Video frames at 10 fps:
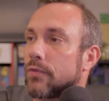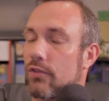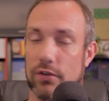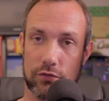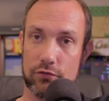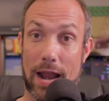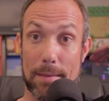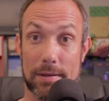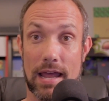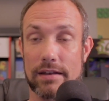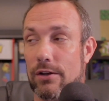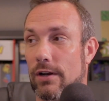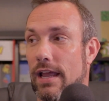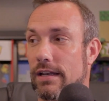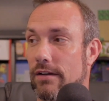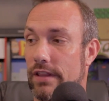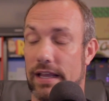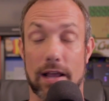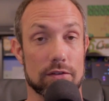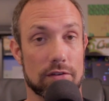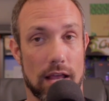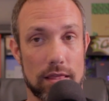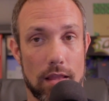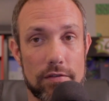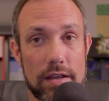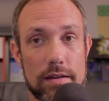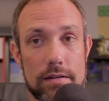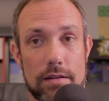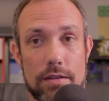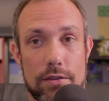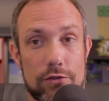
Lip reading: to strap it onto your head and everything else. I love it. The